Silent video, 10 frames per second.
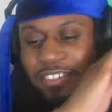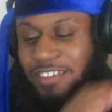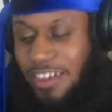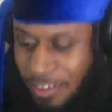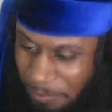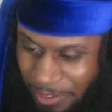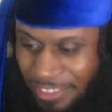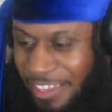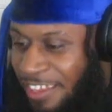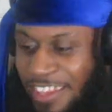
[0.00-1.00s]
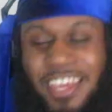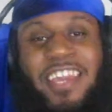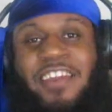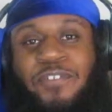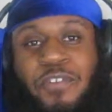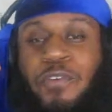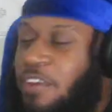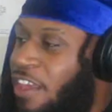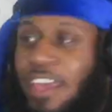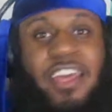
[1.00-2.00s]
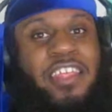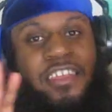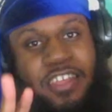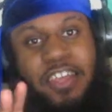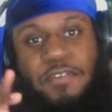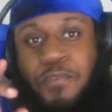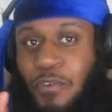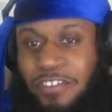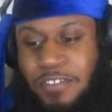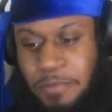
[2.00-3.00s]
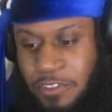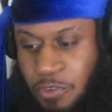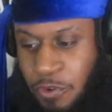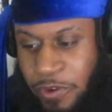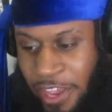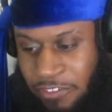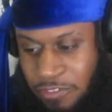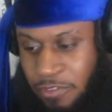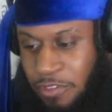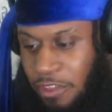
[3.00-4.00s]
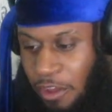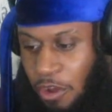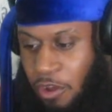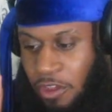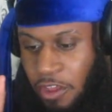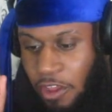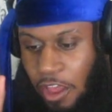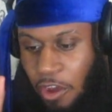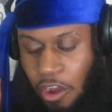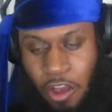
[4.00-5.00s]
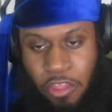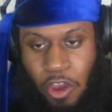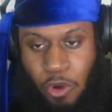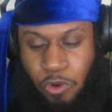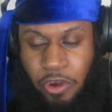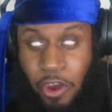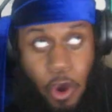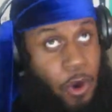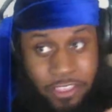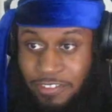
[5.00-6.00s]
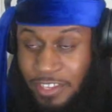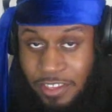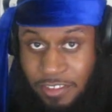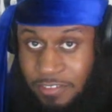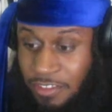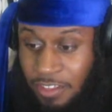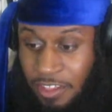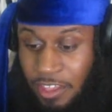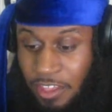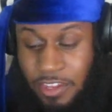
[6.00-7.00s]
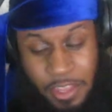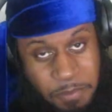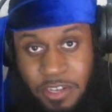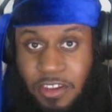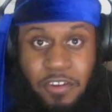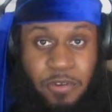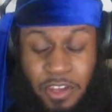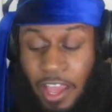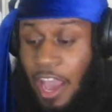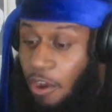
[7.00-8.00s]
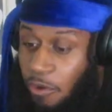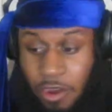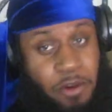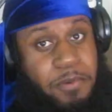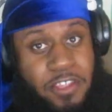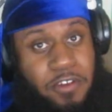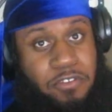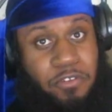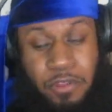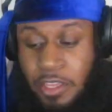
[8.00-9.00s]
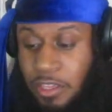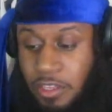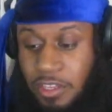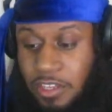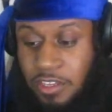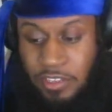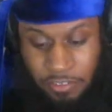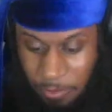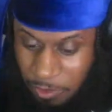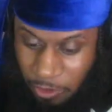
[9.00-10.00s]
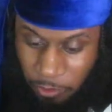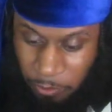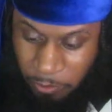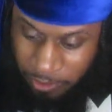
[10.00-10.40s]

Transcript: talk about that. If you if you want to see me do a reaction to the all the old OSTs, let me know. i I'll, I'll be down to do that. Just let me know